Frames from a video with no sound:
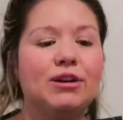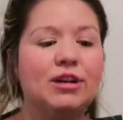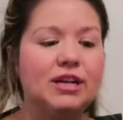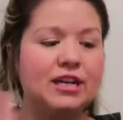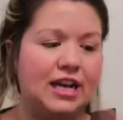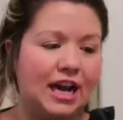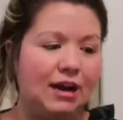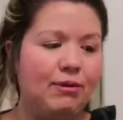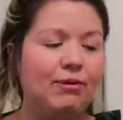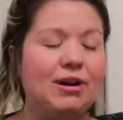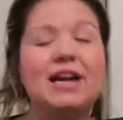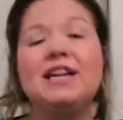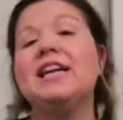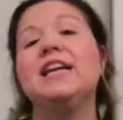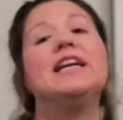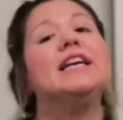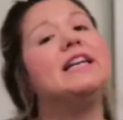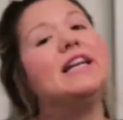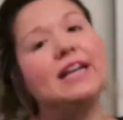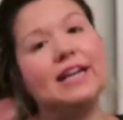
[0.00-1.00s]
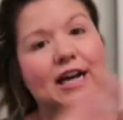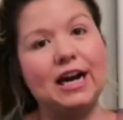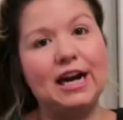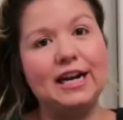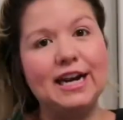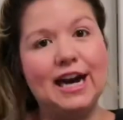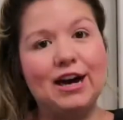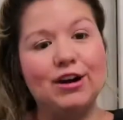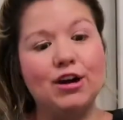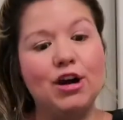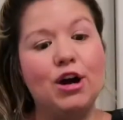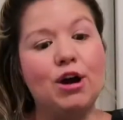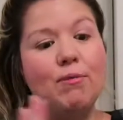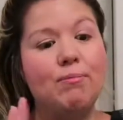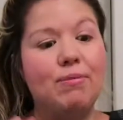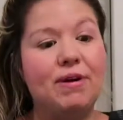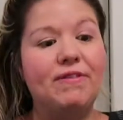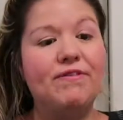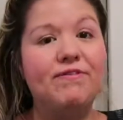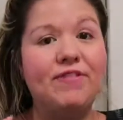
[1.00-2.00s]
got what I needed, and got out,
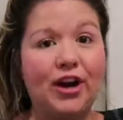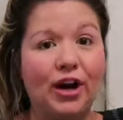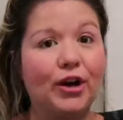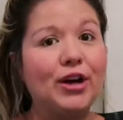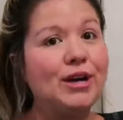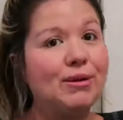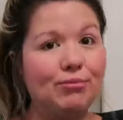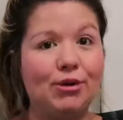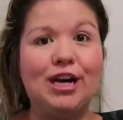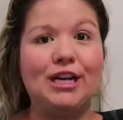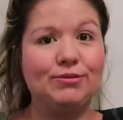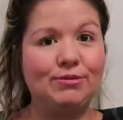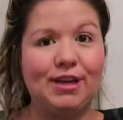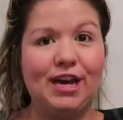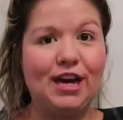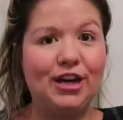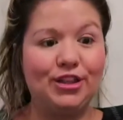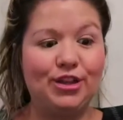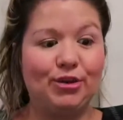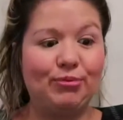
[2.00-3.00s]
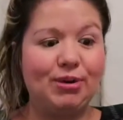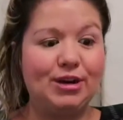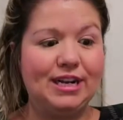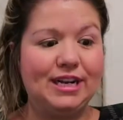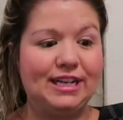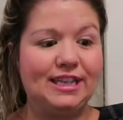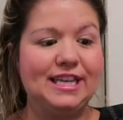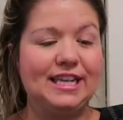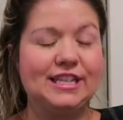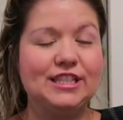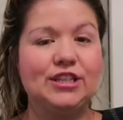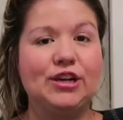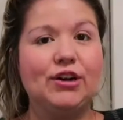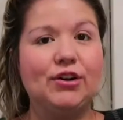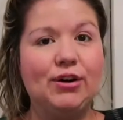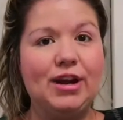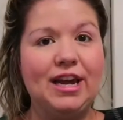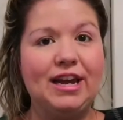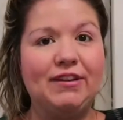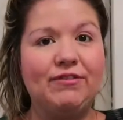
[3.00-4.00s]
but very impressed with how they're running things. So
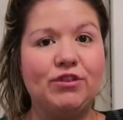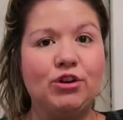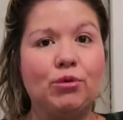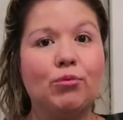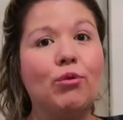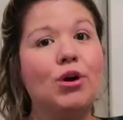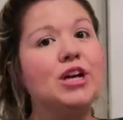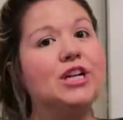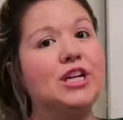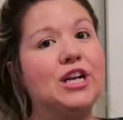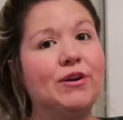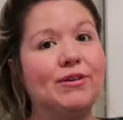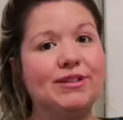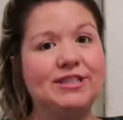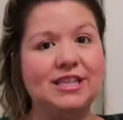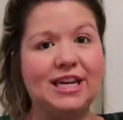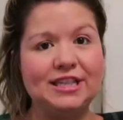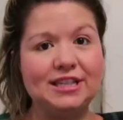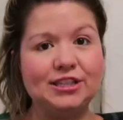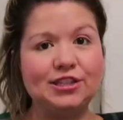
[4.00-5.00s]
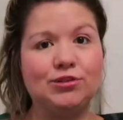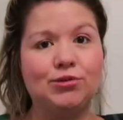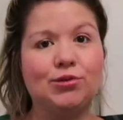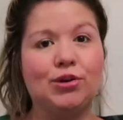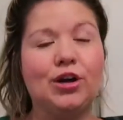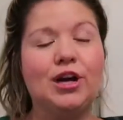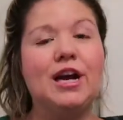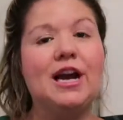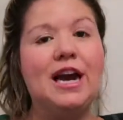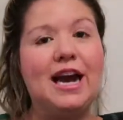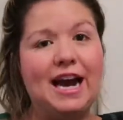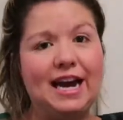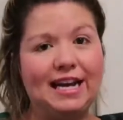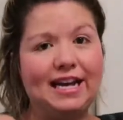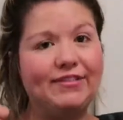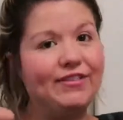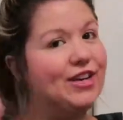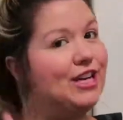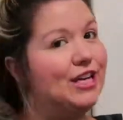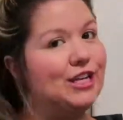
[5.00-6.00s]
if you're wanting to go inside the store, I
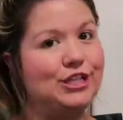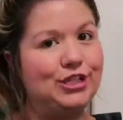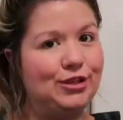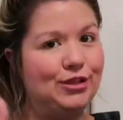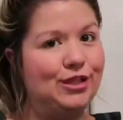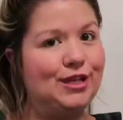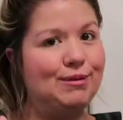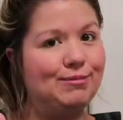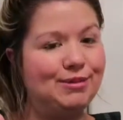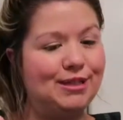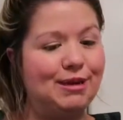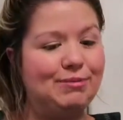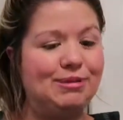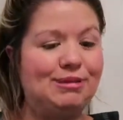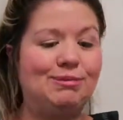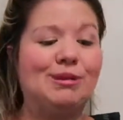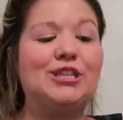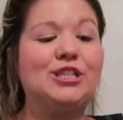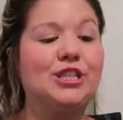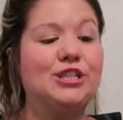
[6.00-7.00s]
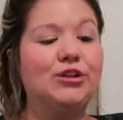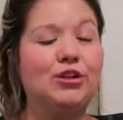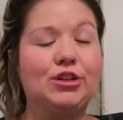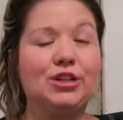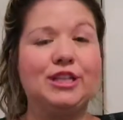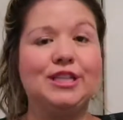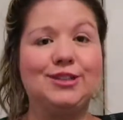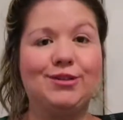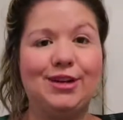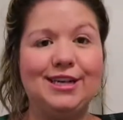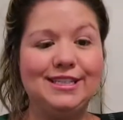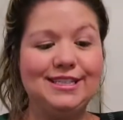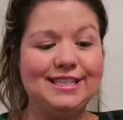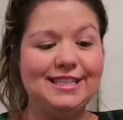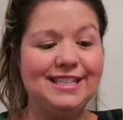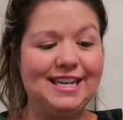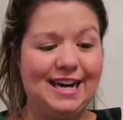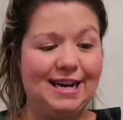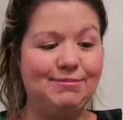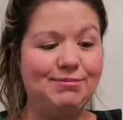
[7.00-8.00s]
give it a 2 thumbs up, especially during these crazy
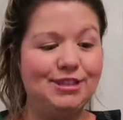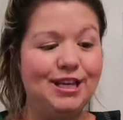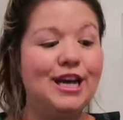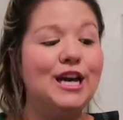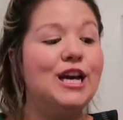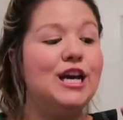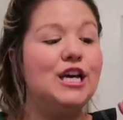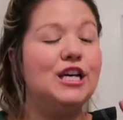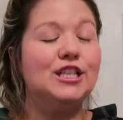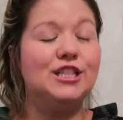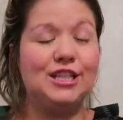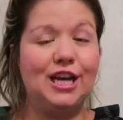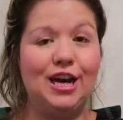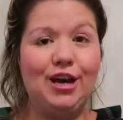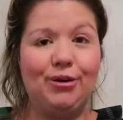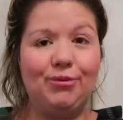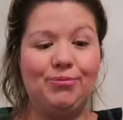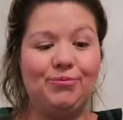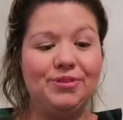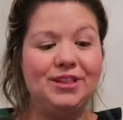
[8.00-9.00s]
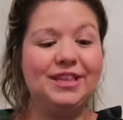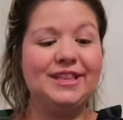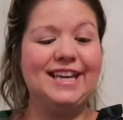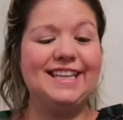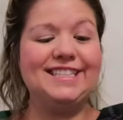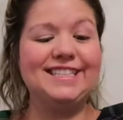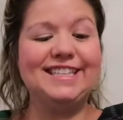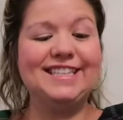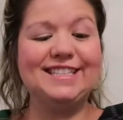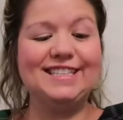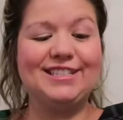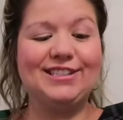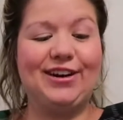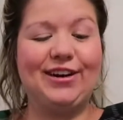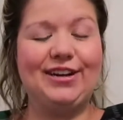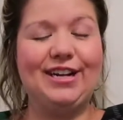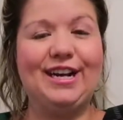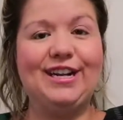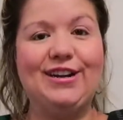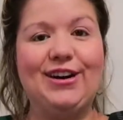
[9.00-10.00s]
times. So let's get
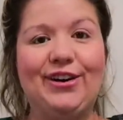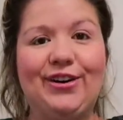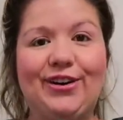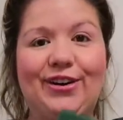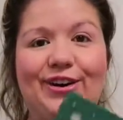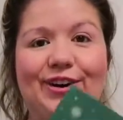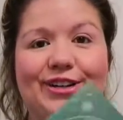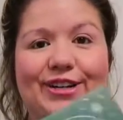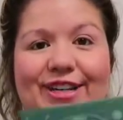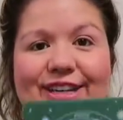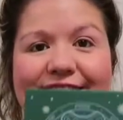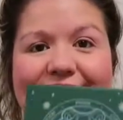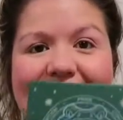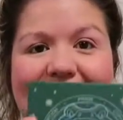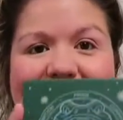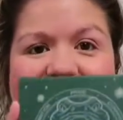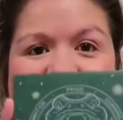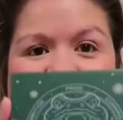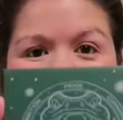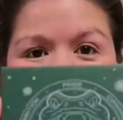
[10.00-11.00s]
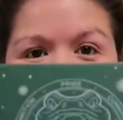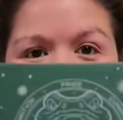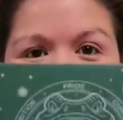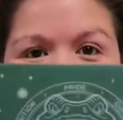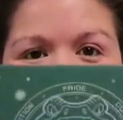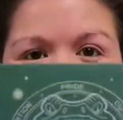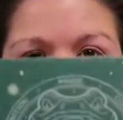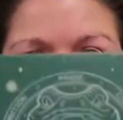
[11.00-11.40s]
started on the Slytherin